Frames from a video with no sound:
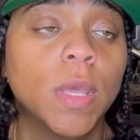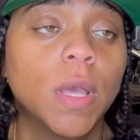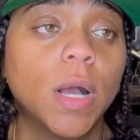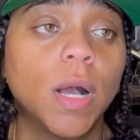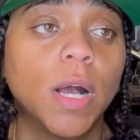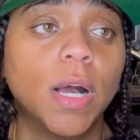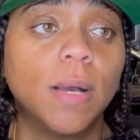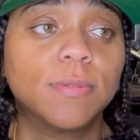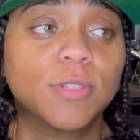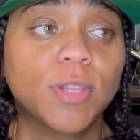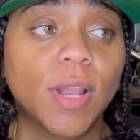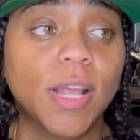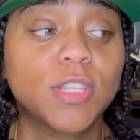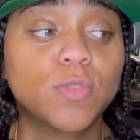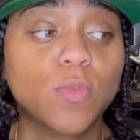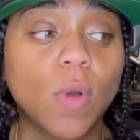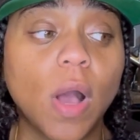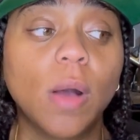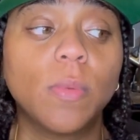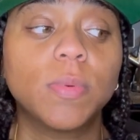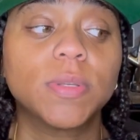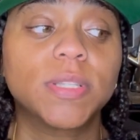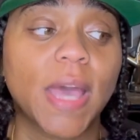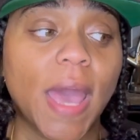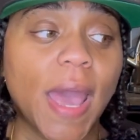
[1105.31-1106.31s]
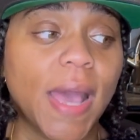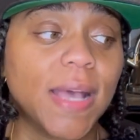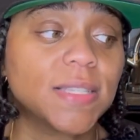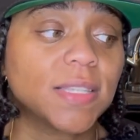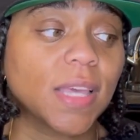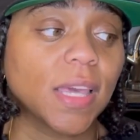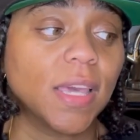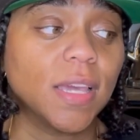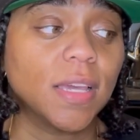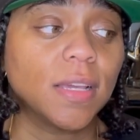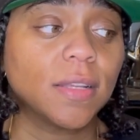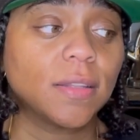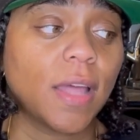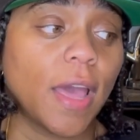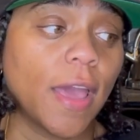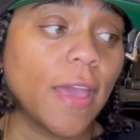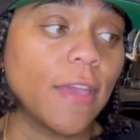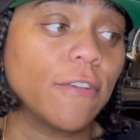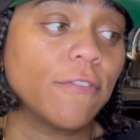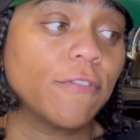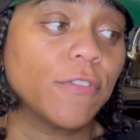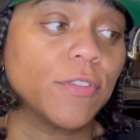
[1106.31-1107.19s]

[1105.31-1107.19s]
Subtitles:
So that's why I was asking, like,